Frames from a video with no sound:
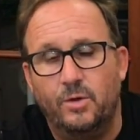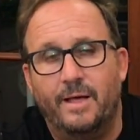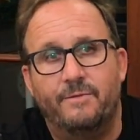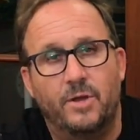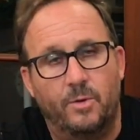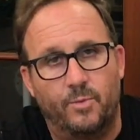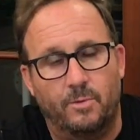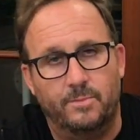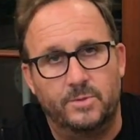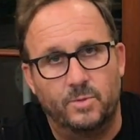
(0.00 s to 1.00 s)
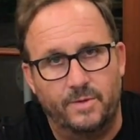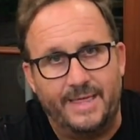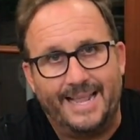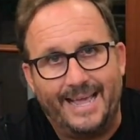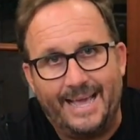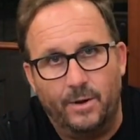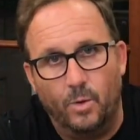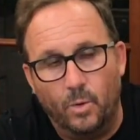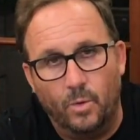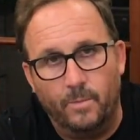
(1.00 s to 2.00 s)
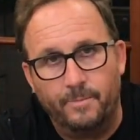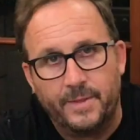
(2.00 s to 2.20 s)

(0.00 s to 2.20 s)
you'll have no problems with that at all.